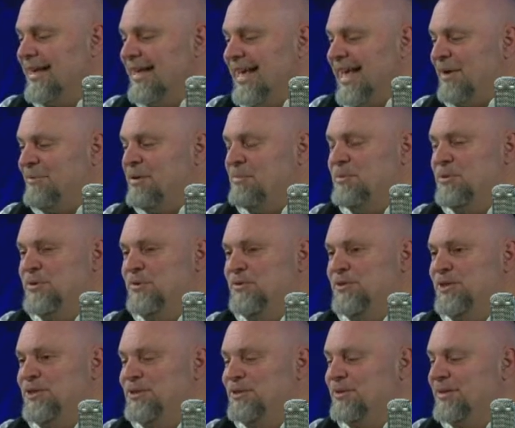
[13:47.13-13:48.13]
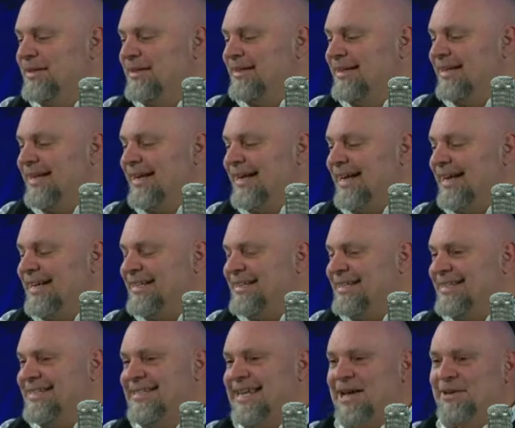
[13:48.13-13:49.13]
And we move to uh,
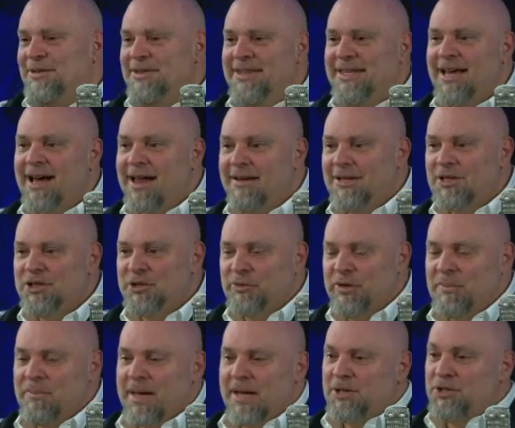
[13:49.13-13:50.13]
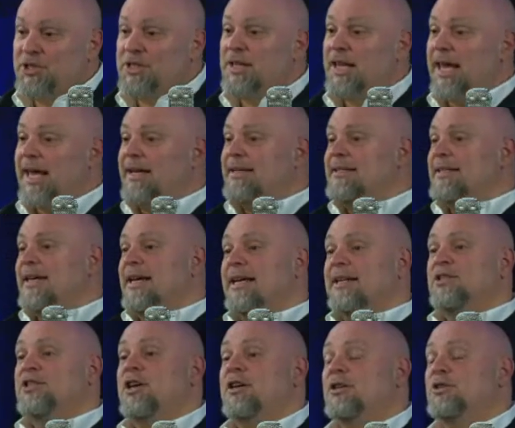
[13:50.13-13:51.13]
the sound theology, we mentioned that uh,
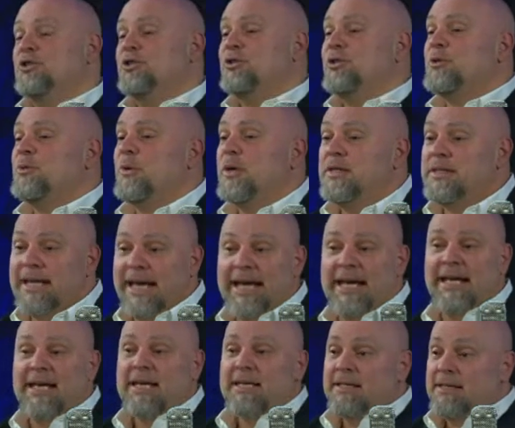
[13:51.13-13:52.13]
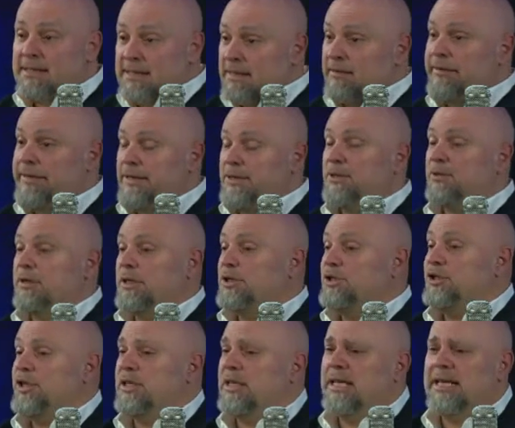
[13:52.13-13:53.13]
Charles Schulz was a serious
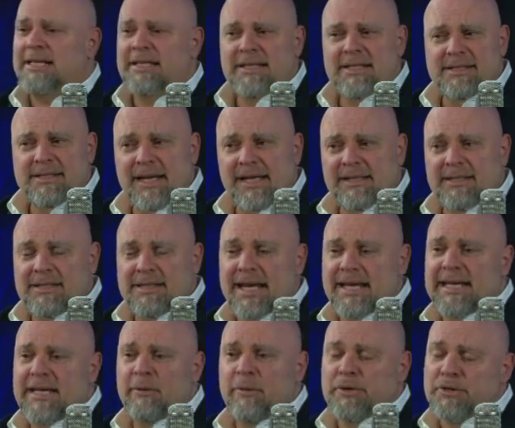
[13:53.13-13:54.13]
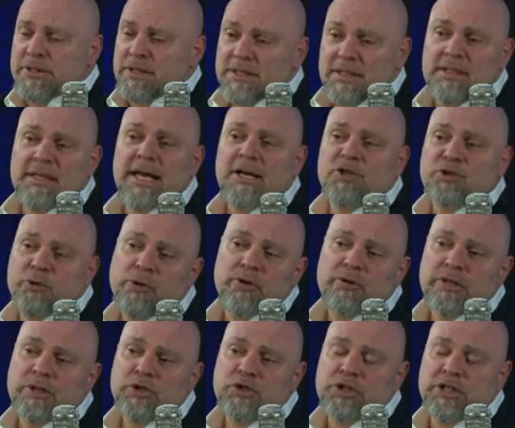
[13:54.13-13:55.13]
Christian in the sense that he was an intellectual
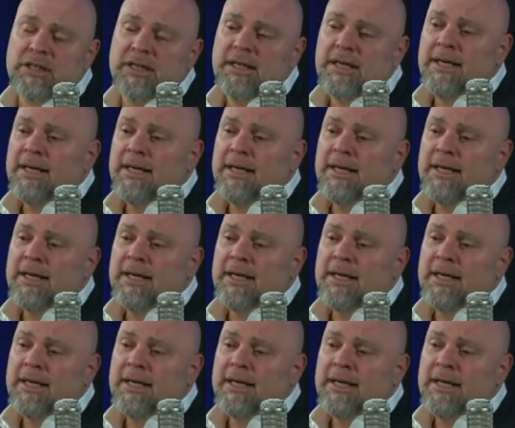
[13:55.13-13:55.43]
Christian.